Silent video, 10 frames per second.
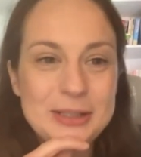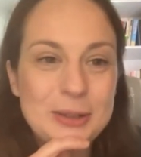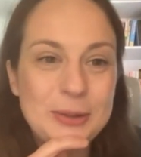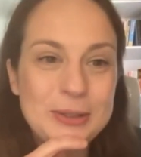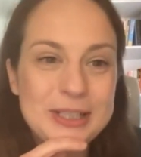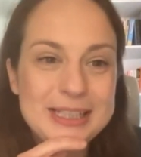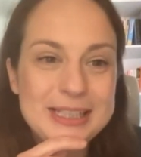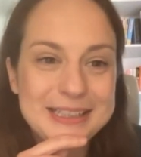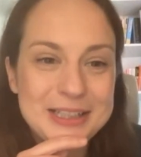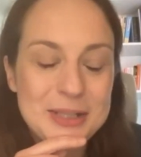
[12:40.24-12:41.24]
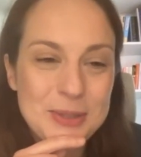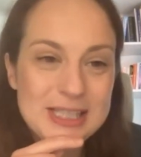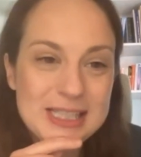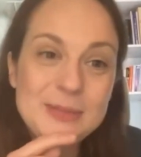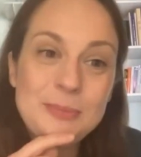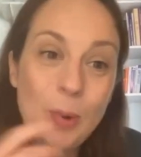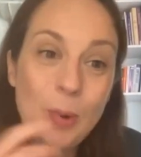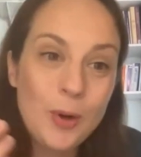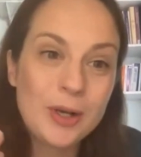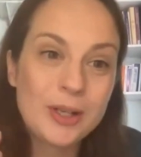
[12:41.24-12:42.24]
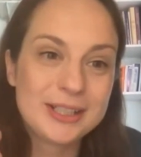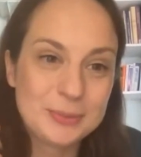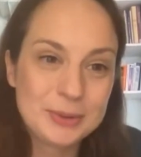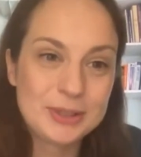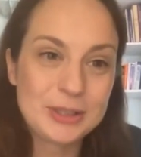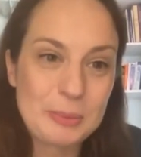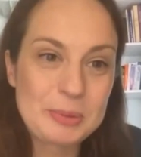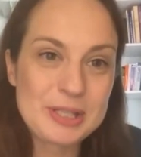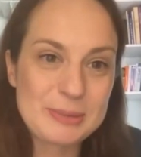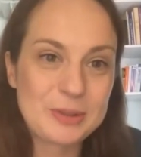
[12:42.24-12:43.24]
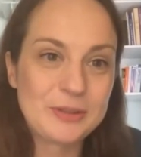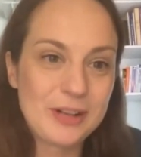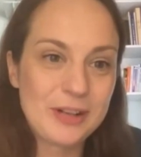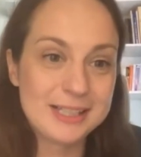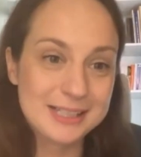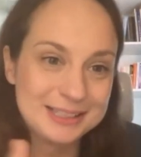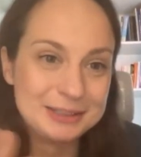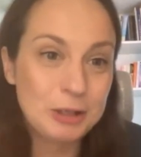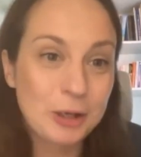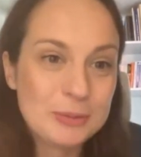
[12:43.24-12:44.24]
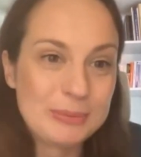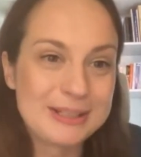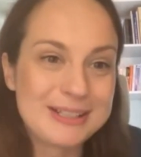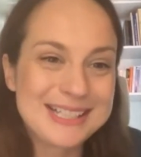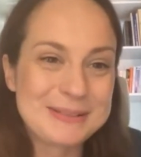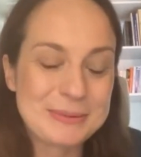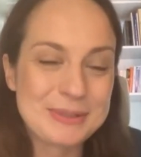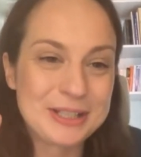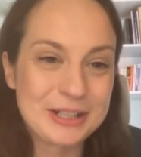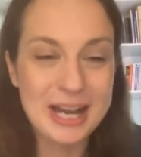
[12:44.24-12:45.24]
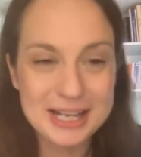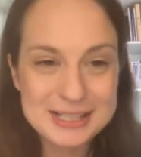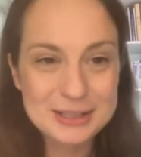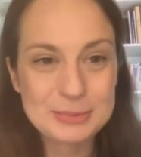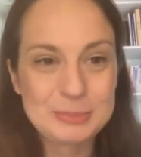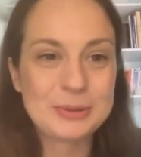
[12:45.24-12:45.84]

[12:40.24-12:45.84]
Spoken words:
not only they would see more than what the companies provide in documents when they're asked